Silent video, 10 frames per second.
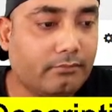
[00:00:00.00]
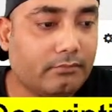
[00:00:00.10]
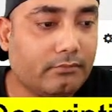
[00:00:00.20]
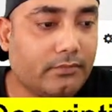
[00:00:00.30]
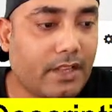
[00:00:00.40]

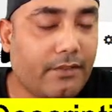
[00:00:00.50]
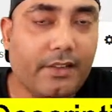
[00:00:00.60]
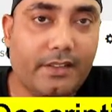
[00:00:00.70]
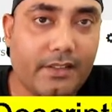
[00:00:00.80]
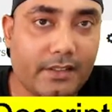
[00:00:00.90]
if it
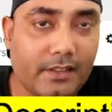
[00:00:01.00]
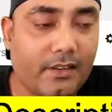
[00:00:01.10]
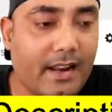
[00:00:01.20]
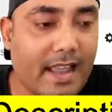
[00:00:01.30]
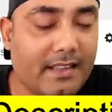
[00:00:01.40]
isn't
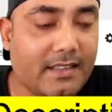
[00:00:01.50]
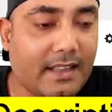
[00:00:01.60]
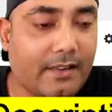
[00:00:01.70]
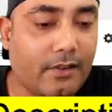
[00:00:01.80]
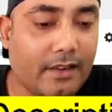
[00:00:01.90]
nice, then
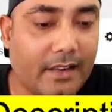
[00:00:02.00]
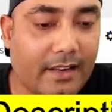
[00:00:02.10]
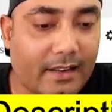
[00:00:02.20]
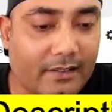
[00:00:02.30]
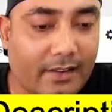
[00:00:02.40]
you can
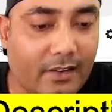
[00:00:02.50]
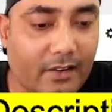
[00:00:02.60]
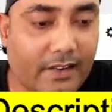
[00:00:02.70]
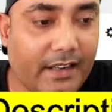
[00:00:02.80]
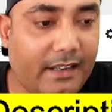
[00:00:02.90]
again click on
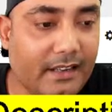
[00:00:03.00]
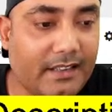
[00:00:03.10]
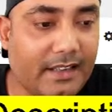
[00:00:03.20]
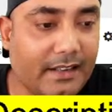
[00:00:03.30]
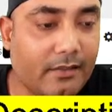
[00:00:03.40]
get text
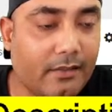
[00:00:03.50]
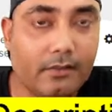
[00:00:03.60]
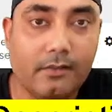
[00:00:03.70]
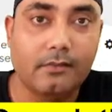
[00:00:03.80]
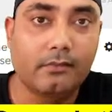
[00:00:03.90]
and
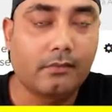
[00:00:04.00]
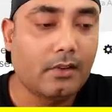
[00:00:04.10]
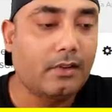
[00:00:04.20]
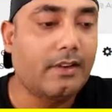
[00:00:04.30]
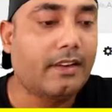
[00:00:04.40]

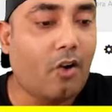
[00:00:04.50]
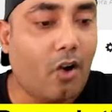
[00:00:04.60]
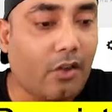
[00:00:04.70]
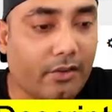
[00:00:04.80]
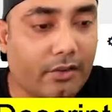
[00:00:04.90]
get
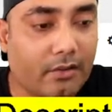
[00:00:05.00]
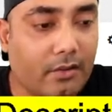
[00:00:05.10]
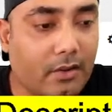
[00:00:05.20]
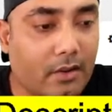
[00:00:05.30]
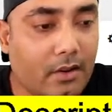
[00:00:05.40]
other
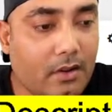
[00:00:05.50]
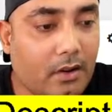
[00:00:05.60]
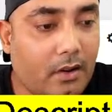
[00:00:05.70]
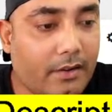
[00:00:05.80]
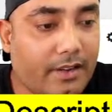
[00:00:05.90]

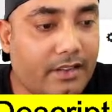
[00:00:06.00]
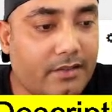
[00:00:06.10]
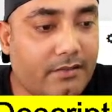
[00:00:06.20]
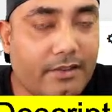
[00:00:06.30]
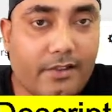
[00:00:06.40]
text
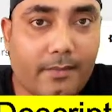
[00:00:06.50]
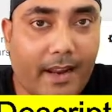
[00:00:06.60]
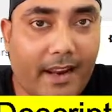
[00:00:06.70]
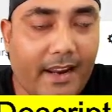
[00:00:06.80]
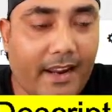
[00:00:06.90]
written by
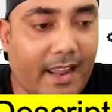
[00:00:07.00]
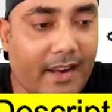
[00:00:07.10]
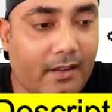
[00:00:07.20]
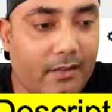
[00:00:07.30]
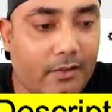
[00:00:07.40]
AI.
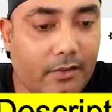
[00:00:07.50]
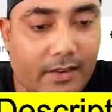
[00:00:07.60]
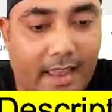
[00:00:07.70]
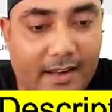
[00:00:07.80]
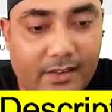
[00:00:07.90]
Okay,
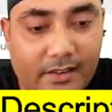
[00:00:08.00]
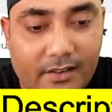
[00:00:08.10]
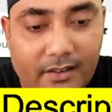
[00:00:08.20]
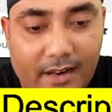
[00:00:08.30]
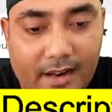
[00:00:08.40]
at here,
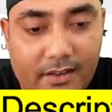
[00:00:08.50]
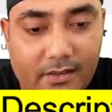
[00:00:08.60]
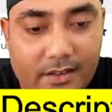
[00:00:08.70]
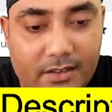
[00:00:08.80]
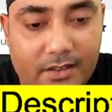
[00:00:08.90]
and you
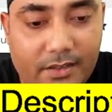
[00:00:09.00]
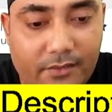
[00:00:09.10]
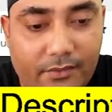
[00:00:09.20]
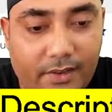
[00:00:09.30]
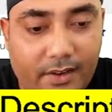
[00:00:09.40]
can see your
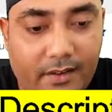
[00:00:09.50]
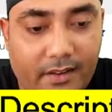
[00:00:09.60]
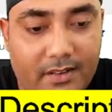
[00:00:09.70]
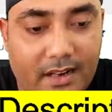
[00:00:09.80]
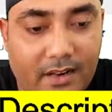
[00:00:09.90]
free credits
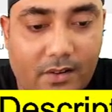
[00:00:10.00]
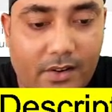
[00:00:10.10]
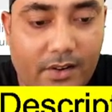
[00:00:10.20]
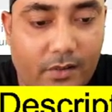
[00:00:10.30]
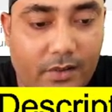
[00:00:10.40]
are running
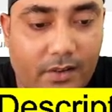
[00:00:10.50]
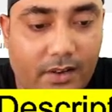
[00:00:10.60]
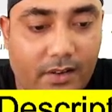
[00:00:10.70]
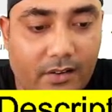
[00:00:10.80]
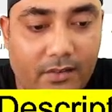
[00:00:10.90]
low. Click
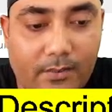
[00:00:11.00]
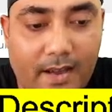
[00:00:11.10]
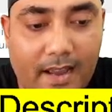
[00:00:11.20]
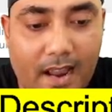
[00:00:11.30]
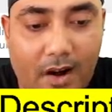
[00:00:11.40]
here to
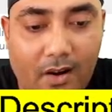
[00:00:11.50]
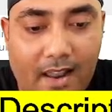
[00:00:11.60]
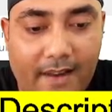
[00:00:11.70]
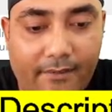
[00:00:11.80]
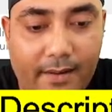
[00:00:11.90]
buy our
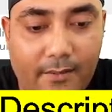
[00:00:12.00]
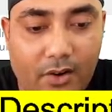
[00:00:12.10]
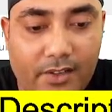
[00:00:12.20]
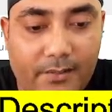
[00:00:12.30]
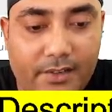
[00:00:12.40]
lifetime
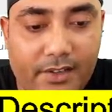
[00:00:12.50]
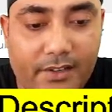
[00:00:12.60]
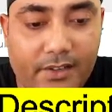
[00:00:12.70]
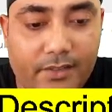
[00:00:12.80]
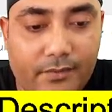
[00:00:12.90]
unlimited
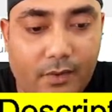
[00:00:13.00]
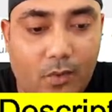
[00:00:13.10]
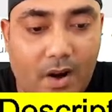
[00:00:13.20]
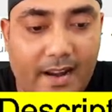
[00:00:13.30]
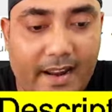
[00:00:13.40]
deals for
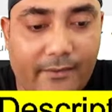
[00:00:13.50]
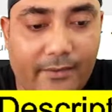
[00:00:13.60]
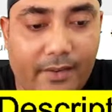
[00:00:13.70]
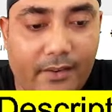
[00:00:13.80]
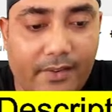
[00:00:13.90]
one time fee
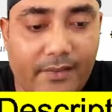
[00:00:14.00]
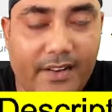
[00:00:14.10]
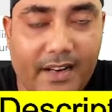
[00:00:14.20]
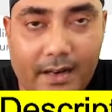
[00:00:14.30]
of $59.